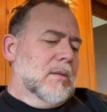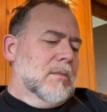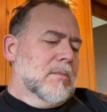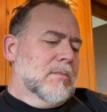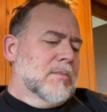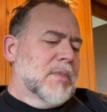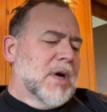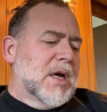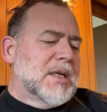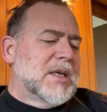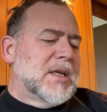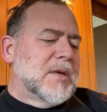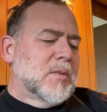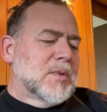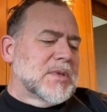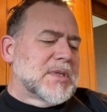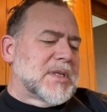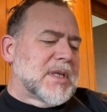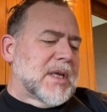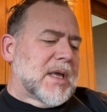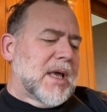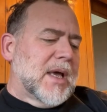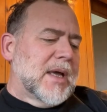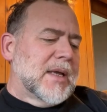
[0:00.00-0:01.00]
Mundy was
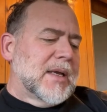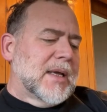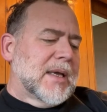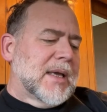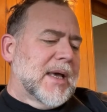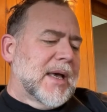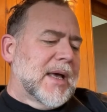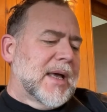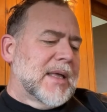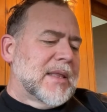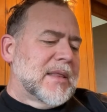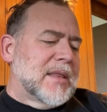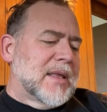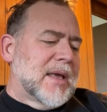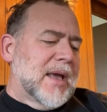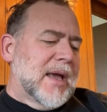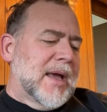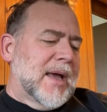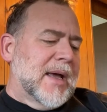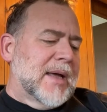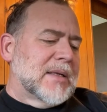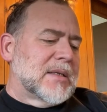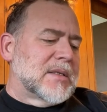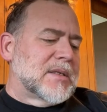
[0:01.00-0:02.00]
the kind of guy
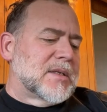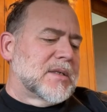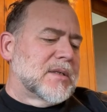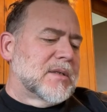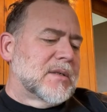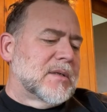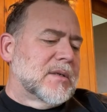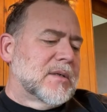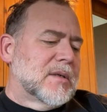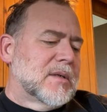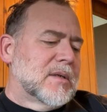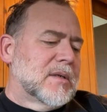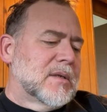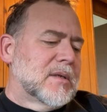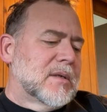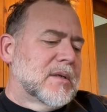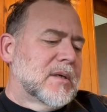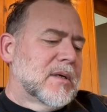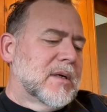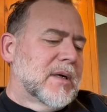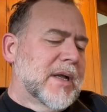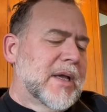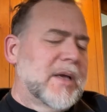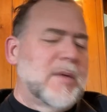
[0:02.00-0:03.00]
that
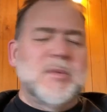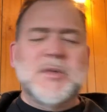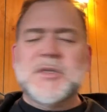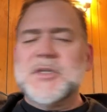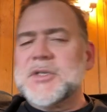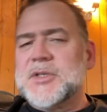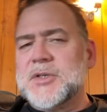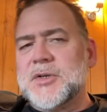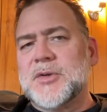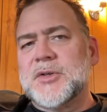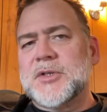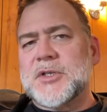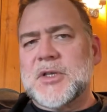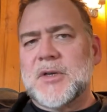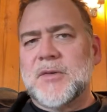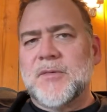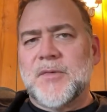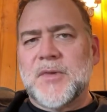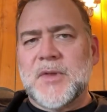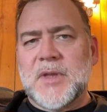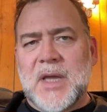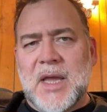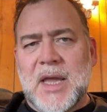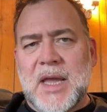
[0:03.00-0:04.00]
he was searching
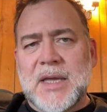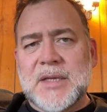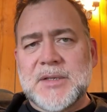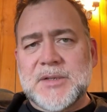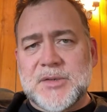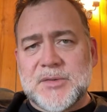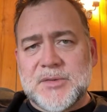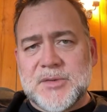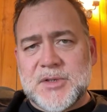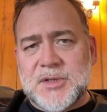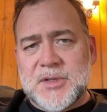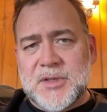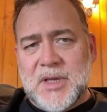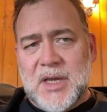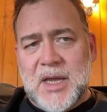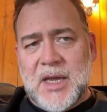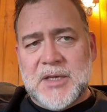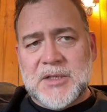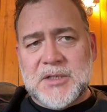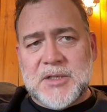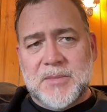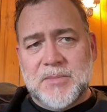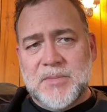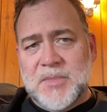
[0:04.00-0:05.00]
for the answers to the
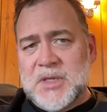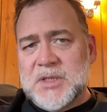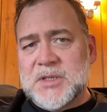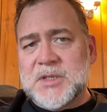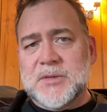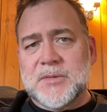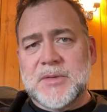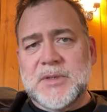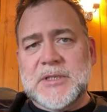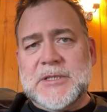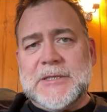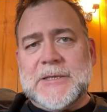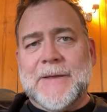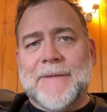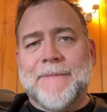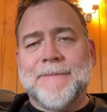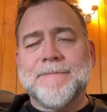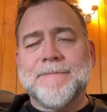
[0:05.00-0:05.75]
ancient mysteries,